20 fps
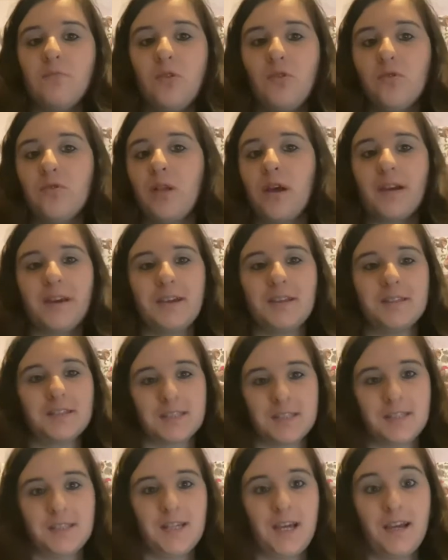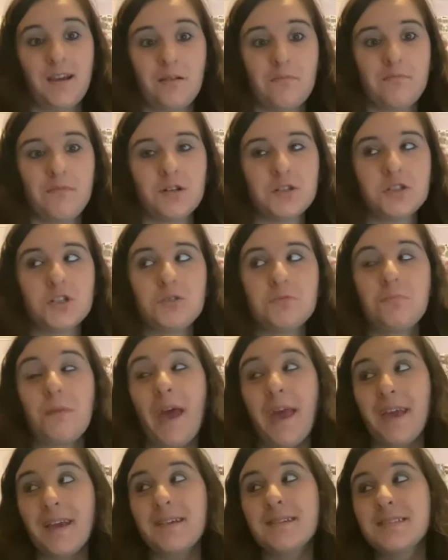like it doesn't take up much
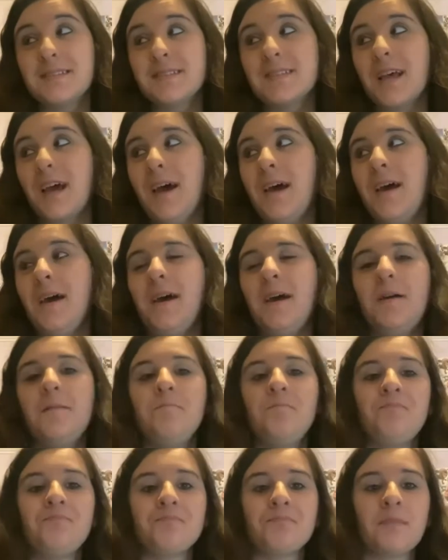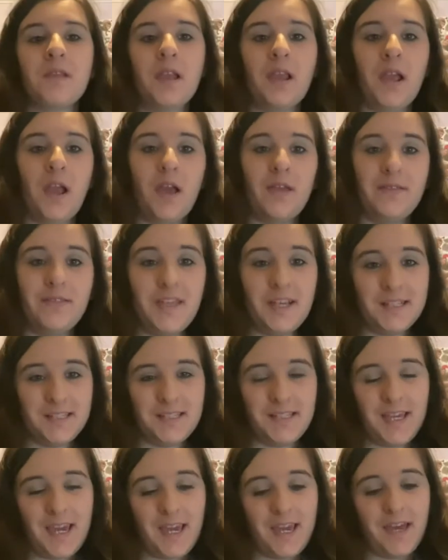space. This
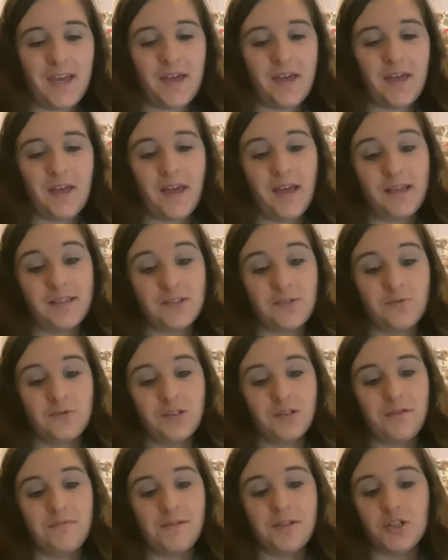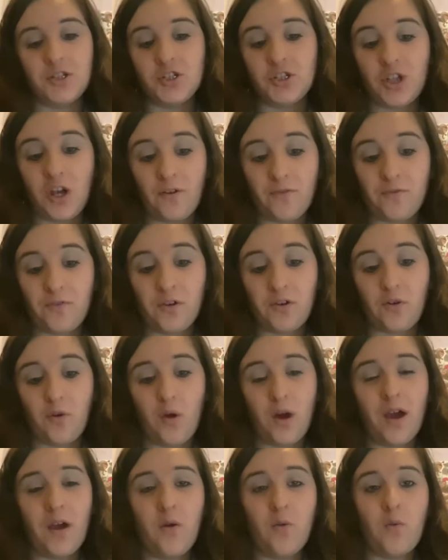year it's also been shut for
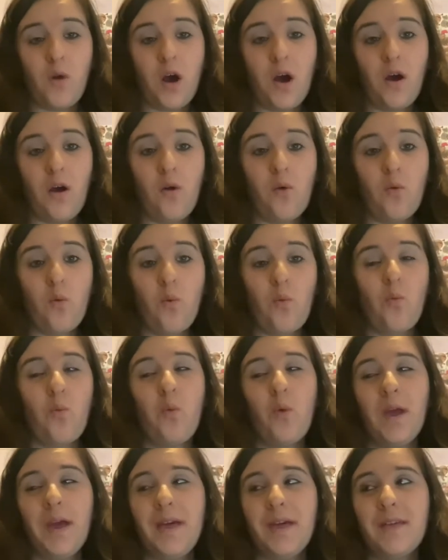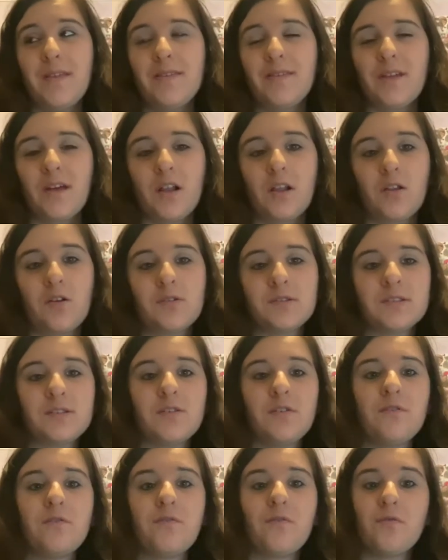quite a while with lots
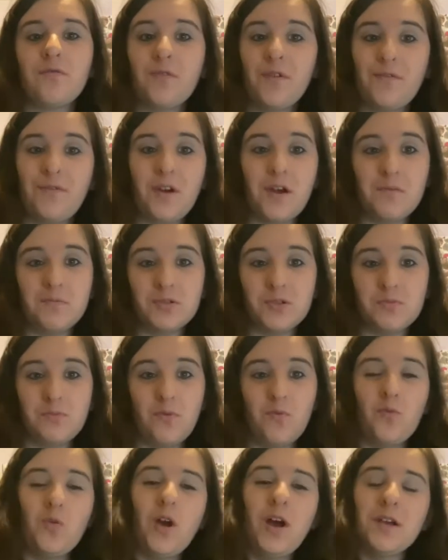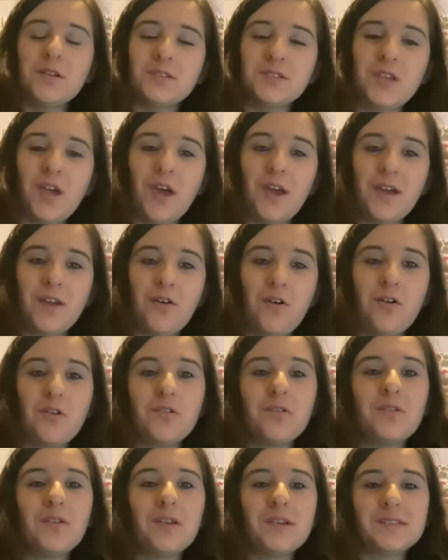of refurbishment works going
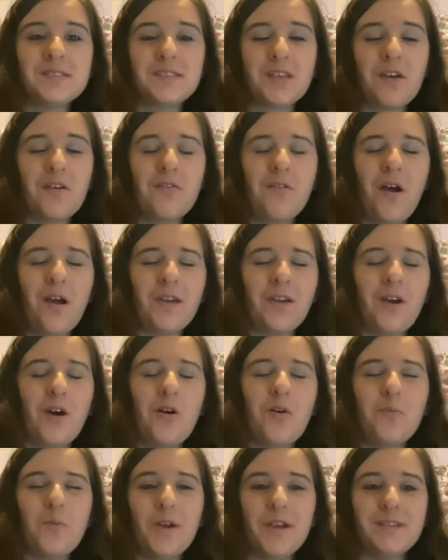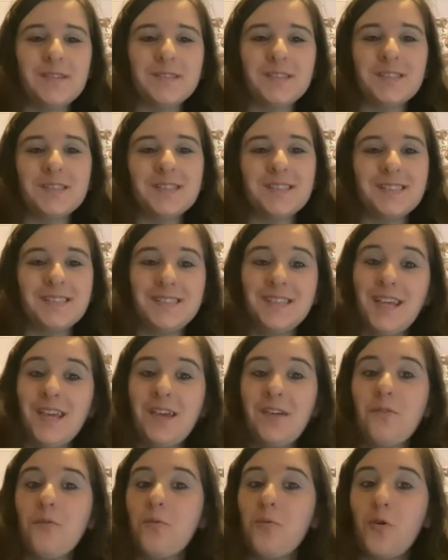on, so I can't wait to see
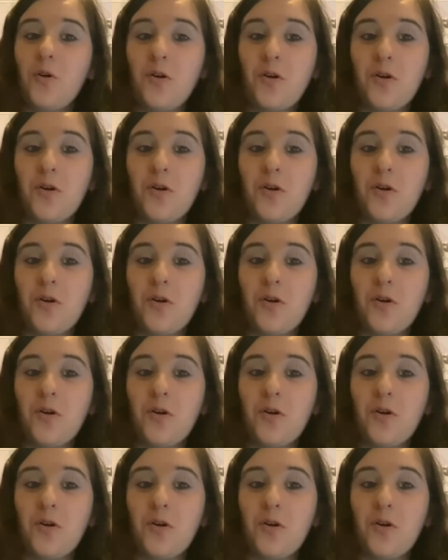what